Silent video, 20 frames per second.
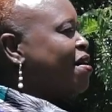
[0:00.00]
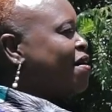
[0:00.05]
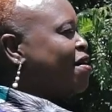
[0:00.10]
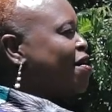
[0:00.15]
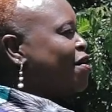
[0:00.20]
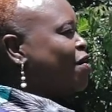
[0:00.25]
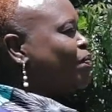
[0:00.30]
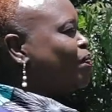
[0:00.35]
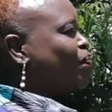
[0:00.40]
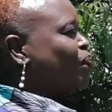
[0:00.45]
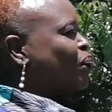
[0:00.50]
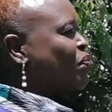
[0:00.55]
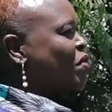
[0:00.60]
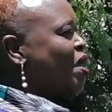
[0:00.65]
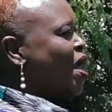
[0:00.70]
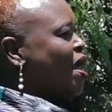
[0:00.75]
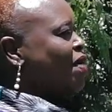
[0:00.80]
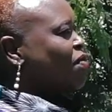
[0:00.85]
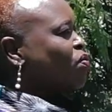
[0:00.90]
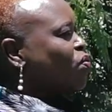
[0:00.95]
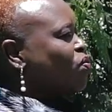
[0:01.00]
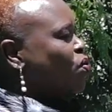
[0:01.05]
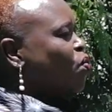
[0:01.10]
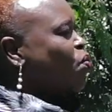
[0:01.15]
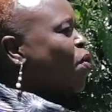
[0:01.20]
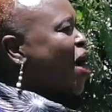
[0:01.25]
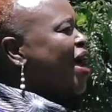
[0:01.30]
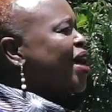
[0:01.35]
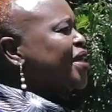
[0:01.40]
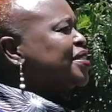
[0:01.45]
um,
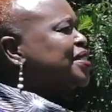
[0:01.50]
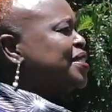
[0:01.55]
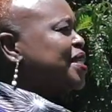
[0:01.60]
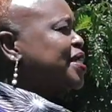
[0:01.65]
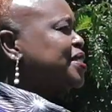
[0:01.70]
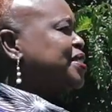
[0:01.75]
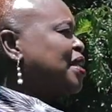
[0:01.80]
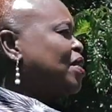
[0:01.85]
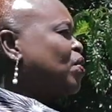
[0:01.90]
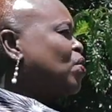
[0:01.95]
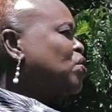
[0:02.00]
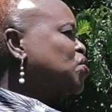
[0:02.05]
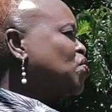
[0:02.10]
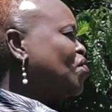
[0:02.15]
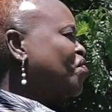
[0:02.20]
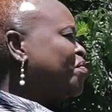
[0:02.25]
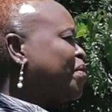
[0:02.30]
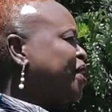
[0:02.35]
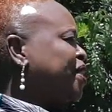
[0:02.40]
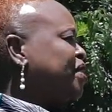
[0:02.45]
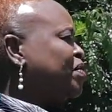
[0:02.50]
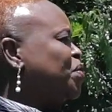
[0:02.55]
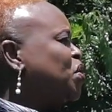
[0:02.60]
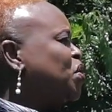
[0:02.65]
why I say it's a lot of money,